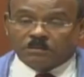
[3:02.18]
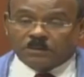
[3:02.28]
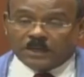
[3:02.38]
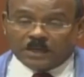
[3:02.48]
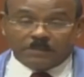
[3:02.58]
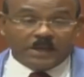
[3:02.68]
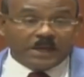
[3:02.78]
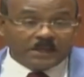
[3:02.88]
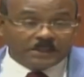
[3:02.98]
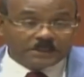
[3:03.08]
Gallibee
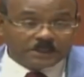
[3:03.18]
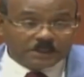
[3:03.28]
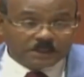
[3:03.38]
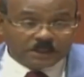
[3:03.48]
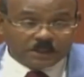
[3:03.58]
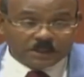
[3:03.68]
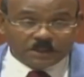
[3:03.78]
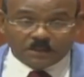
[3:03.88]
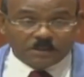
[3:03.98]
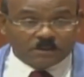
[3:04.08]
Heights,
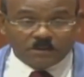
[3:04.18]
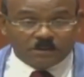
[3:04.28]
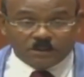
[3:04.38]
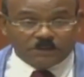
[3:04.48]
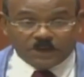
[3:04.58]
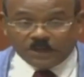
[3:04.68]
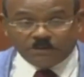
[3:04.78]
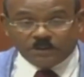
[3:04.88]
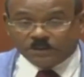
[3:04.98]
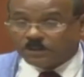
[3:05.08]
and different
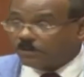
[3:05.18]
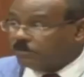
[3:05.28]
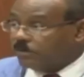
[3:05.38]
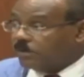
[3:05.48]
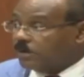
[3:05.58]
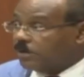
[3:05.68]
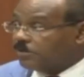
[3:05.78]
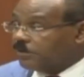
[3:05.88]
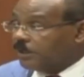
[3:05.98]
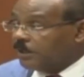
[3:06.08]
areas throughout the country.